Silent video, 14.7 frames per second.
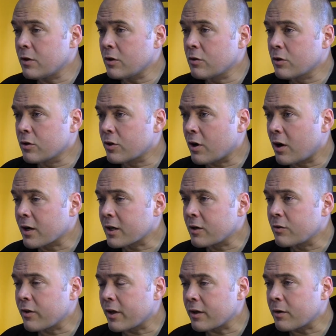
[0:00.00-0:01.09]
you could
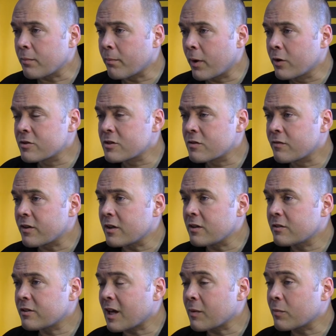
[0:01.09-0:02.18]
argue that most of the
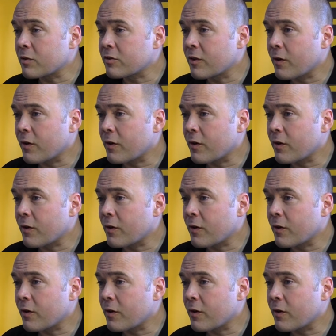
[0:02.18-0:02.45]
statements